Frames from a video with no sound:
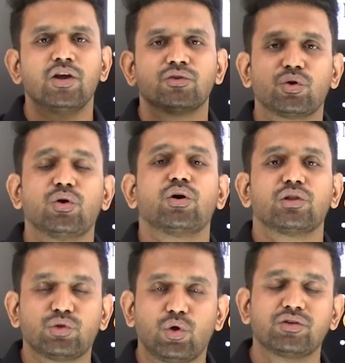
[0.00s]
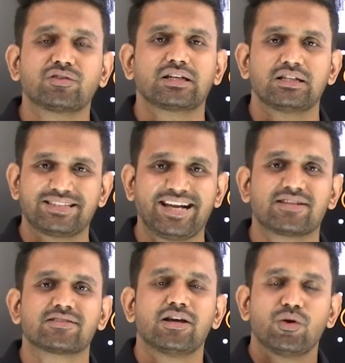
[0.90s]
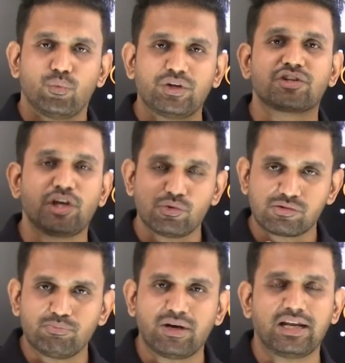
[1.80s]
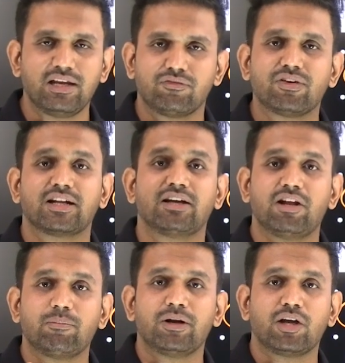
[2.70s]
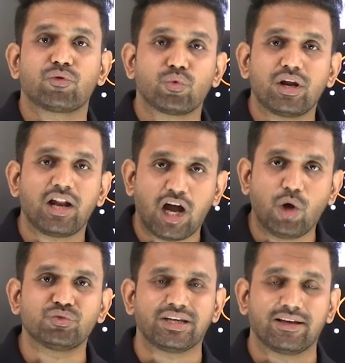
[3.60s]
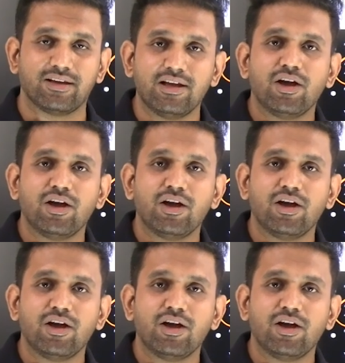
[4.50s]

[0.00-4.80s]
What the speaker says: So those states which gives money for the development of rural housing,